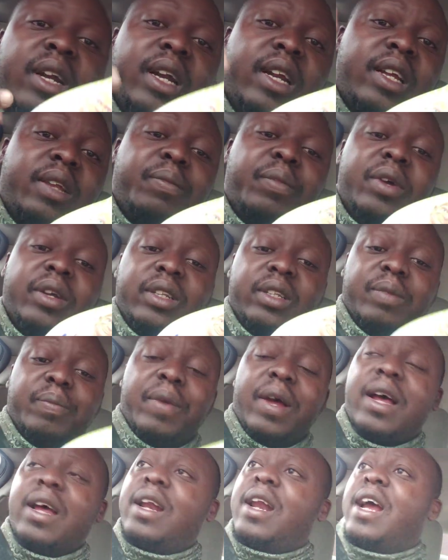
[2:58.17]
Clean, but
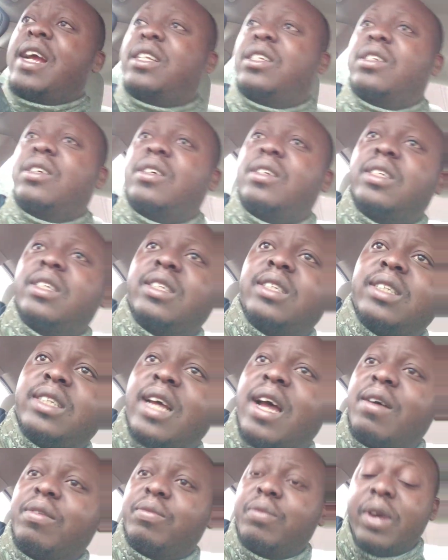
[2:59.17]
my Lysol is
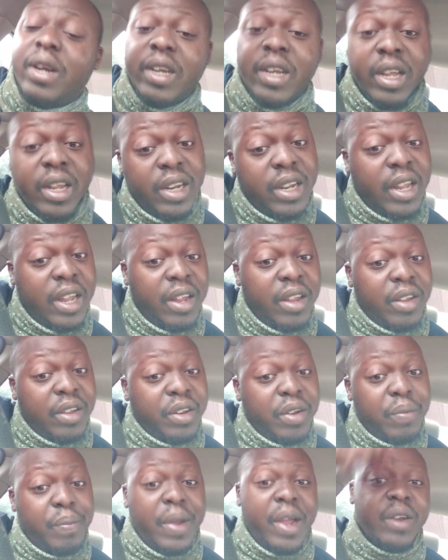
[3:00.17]
out right now.
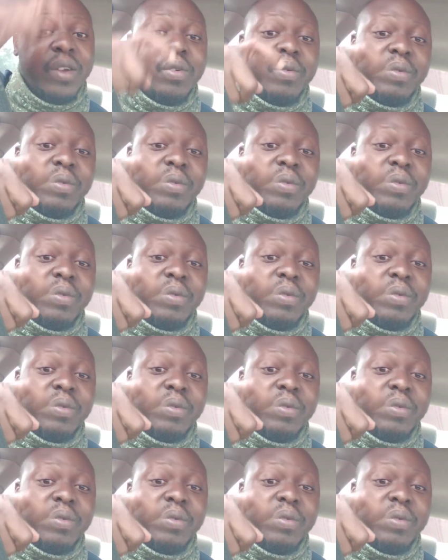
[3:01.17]
The bottle